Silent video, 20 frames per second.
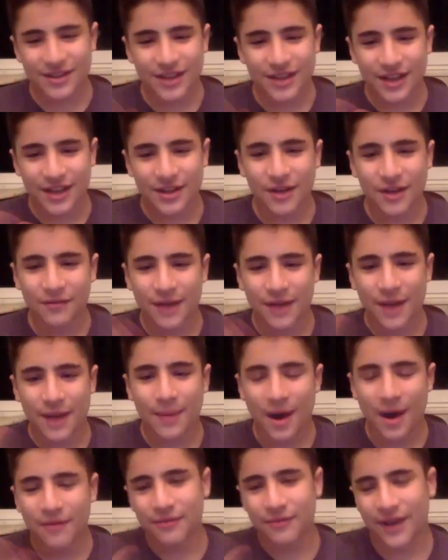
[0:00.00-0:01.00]
like not
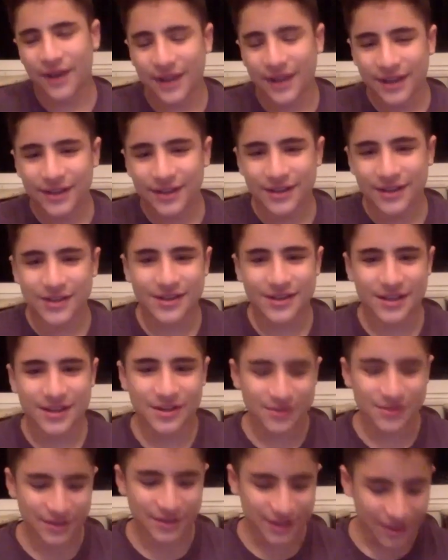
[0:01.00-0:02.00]
about fighting, they're just
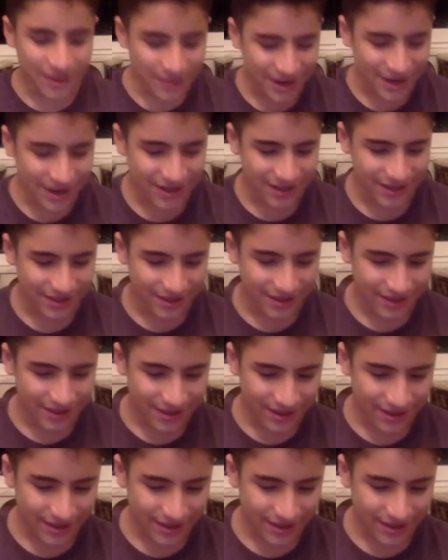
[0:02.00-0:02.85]
interesting questions.